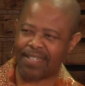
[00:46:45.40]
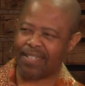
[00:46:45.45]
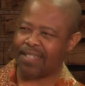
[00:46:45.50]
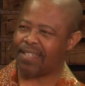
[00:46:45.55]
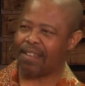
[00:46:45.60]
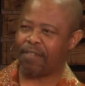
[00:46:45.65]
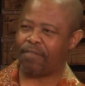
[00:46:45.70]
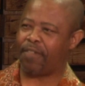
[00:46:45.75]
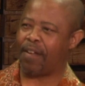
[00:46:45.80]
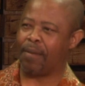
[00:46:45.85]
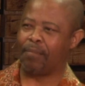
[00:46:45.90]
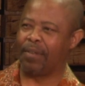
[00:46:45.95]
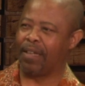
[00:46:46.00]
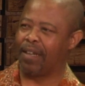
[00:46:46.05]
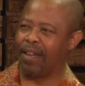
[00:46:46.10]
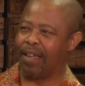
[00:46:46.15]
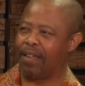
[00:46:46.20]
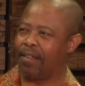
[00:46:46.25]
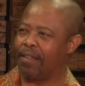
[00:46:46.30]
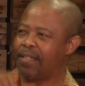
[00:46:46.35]
is a
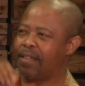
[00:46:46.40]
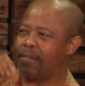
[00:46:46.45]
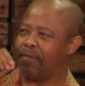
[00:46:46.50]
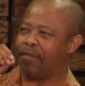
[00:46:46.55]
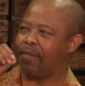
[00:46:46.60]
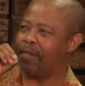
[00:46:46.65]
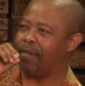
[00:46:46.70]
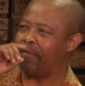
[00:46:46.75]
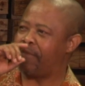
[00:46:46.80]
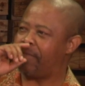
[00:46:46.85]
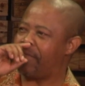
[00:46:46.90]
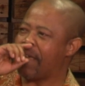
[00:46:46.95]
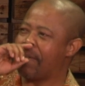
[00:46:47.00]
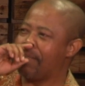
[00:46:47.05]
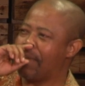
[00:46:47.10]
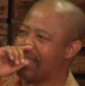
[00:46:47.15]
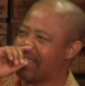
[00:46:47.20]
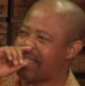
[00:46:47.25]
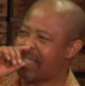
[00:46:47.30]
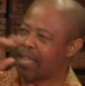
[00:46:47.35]
familiar,
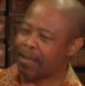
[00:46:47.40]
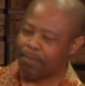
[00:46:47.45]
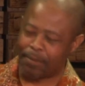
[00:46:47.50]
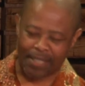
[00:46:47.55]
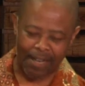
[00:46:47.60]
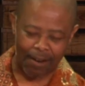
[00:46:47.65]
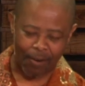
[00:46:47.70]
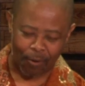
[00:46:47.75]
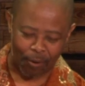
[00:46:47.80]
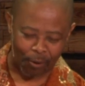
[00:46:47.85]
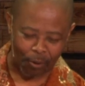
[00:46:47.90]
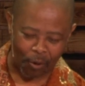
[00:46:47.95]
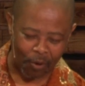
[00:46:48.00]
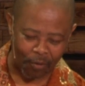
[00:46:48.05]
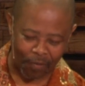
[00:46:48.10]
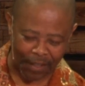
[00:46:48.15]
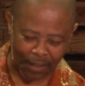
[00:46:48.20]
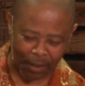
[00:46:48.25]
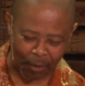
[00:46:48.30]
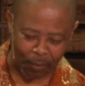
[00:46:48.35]
famous scripture all
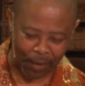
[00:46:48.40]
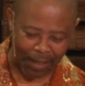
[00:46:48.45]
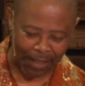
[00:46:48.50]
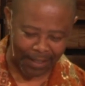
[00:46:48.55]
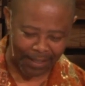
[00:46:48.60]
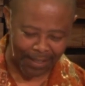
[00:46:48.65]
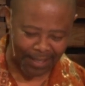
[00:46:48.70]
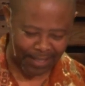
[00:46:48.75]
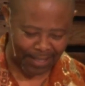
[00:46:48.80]
over the world.